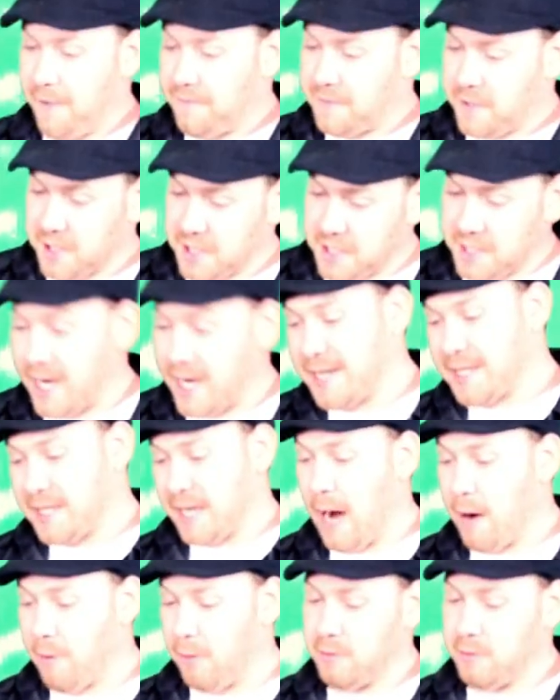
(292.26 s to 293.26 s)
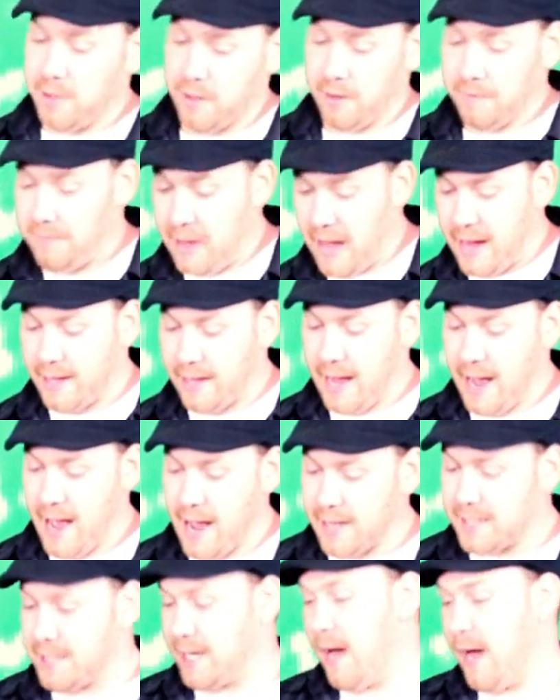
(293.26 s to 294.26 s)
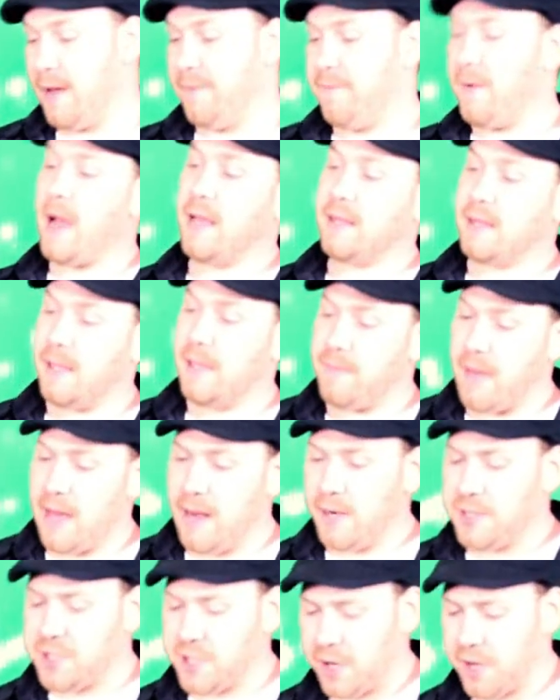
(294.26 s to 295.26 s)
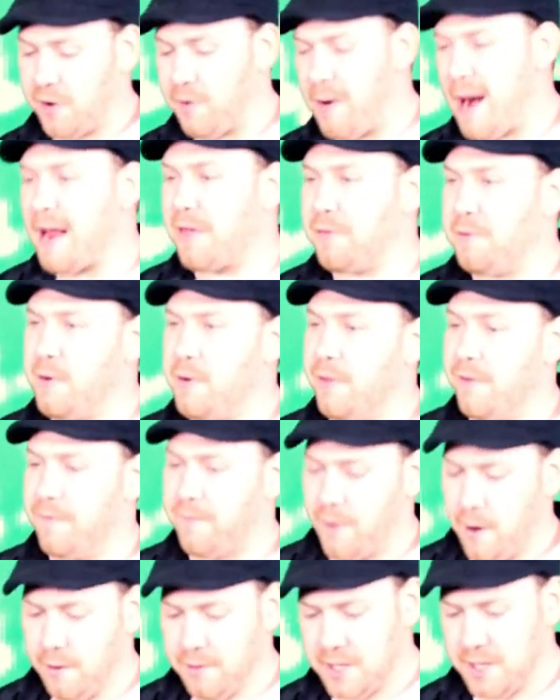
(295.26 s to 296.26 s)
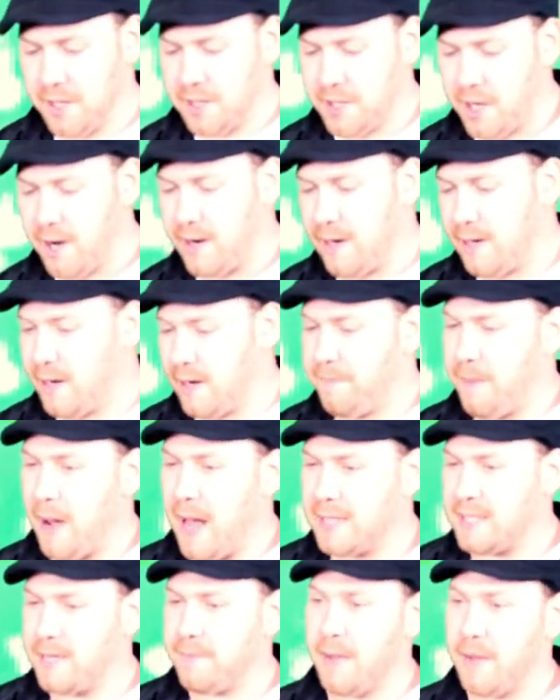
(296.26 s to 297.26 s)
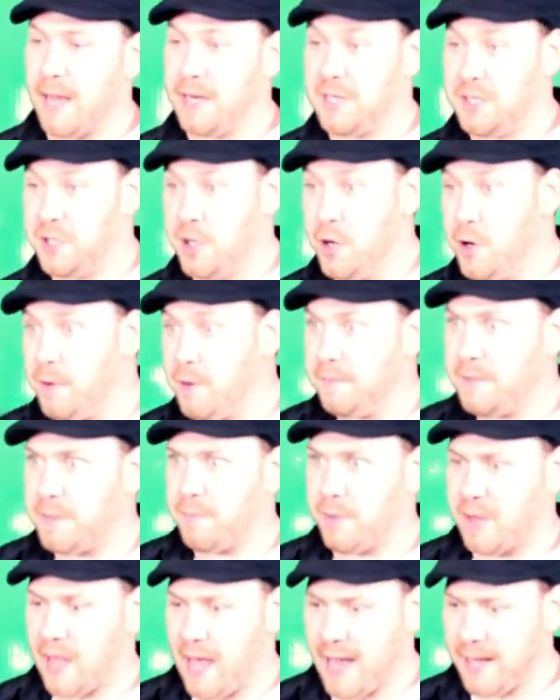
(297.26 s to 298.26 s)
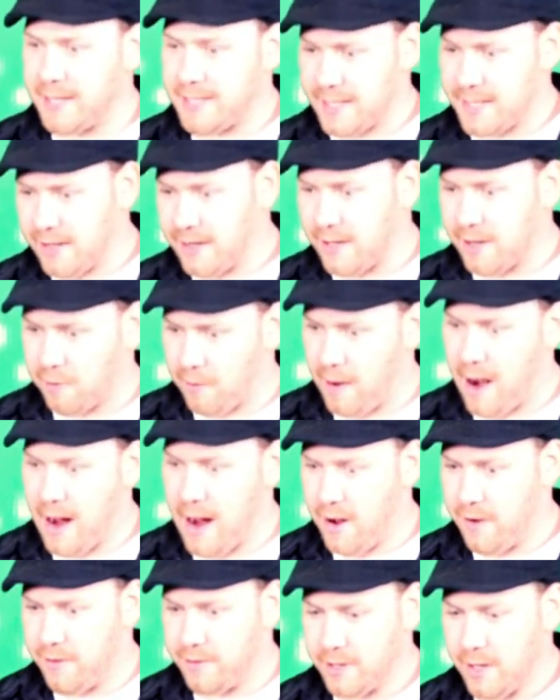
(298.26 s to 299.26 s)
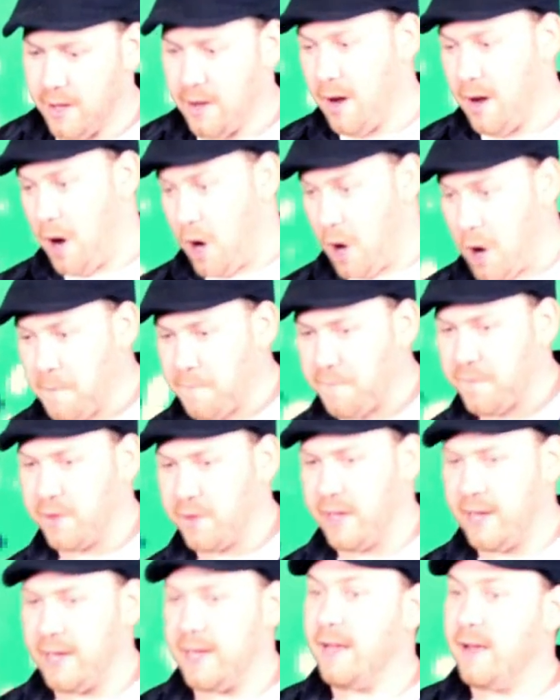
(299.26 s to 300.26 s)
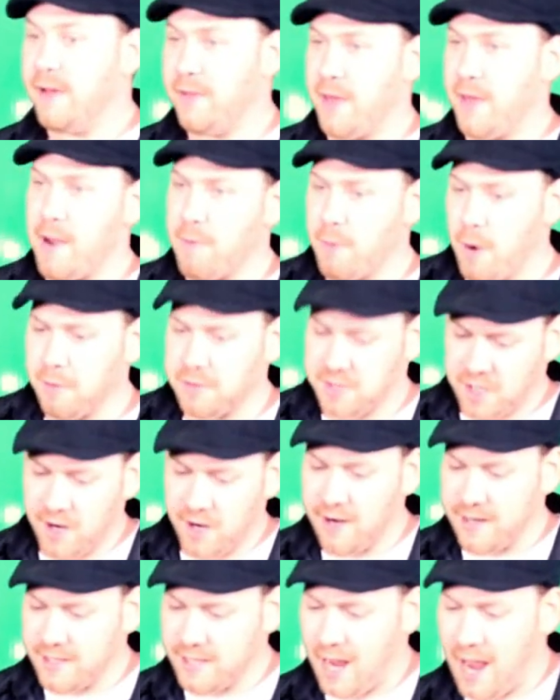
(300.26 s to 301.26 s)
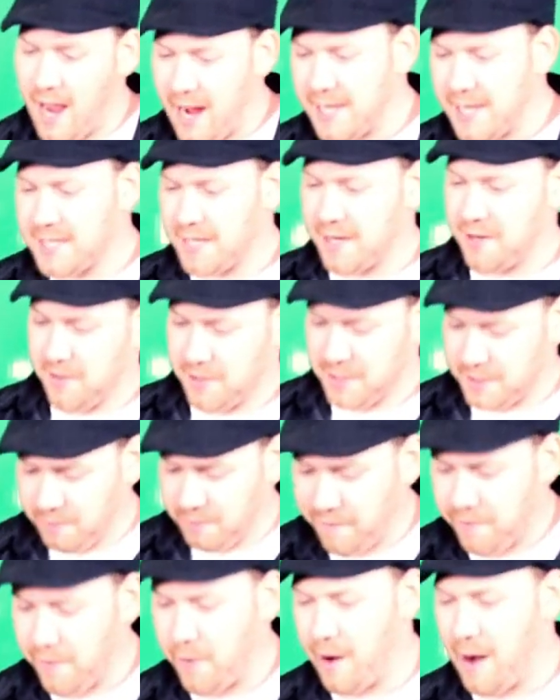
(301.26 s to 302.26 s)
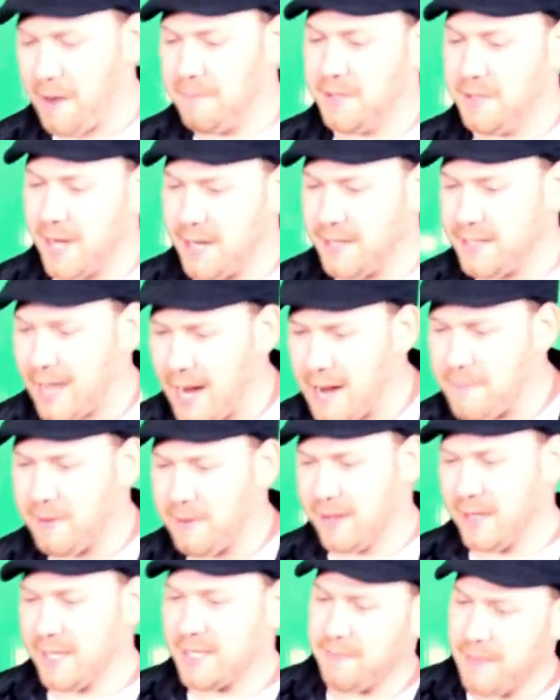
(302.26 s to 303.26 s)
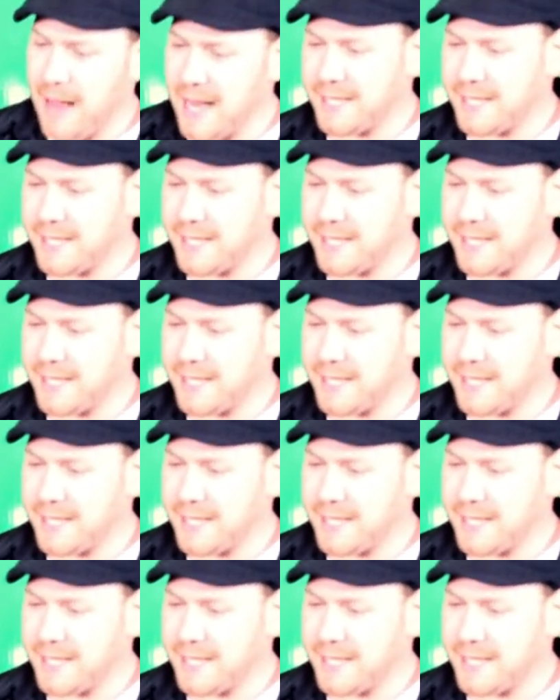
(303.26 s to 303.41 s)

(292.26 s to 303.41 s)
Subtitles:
After 6 hours with a pickaxe, I finally managed to crack through the frozen dirt and deposit my doomed plants in the ground. Hopefully, they won't turn into icicles before I'm done typing this